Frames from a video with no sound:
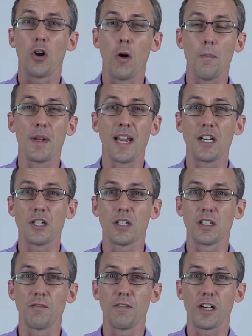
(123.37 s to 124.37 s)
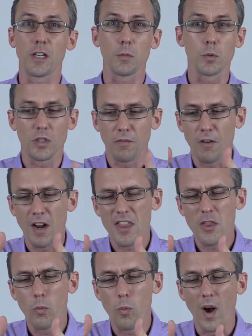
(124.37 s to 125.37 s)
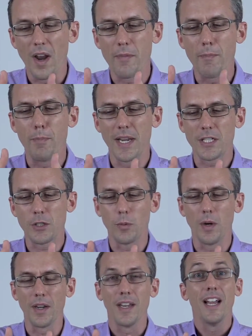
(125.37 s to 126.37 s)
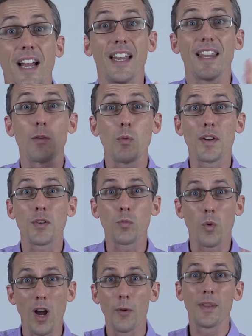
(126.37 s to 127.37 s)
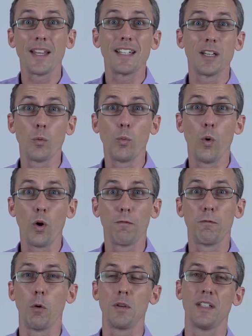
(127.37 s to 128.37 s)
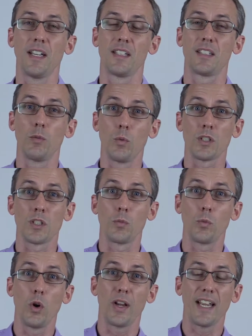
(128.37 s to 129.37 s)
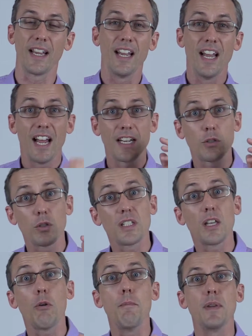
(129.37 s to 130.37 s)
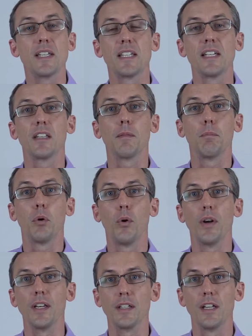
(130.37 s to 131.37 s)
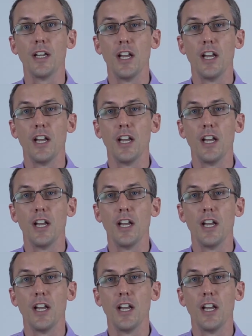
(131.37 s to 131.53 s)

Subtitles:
combinations of variables to find the one best one. And they wondered why when they did a walk forward test it wasn't working. That's because they were missing the point.